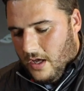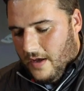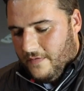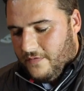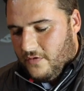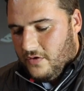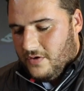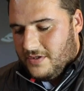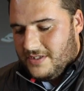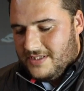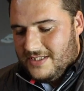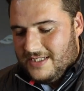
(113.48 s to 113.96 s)

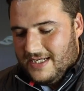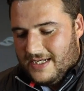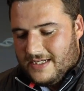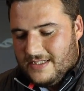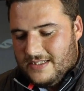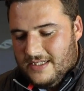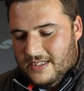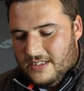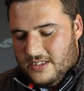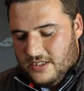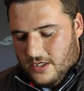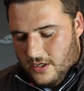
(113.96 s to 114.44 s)
I've got
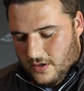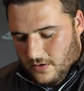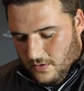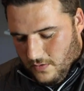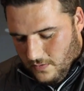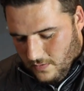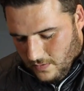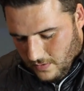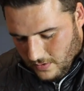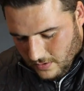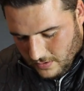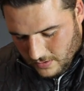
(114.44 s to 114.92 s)

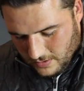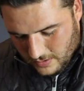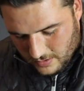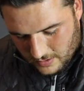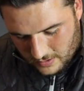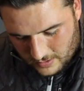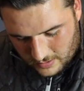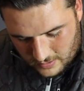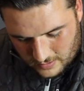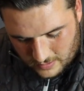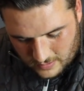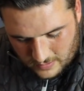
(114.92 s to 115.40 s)
62,
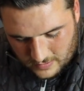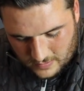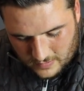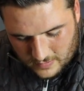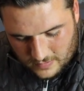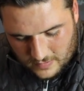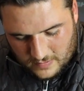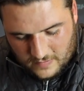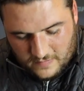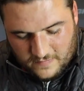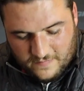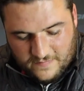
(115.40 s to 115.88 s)

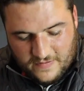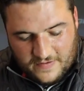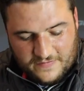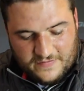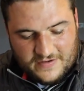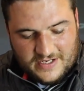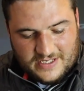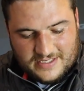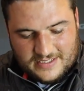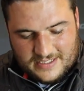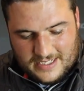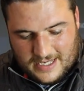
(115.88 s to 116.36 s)

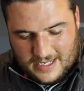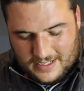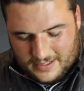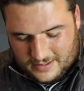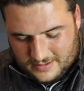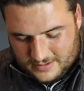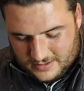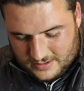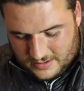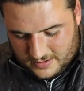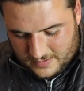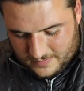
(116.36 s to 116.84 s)

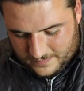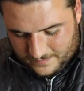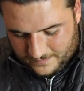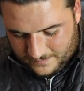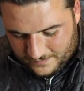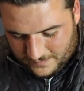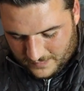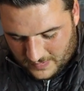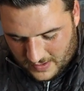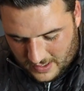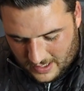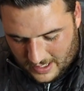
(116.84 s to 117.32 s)
56,
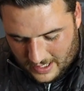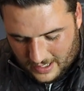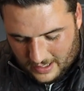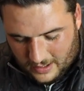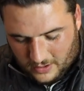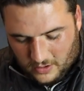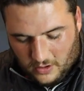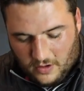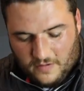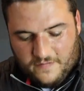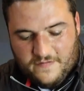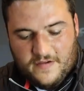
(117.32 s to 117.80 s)
and
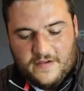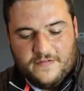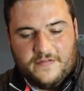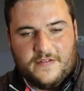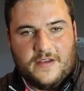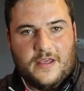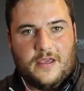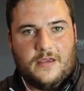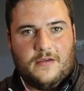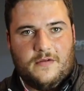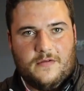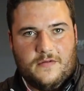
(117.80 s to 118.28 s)
I've got a 50.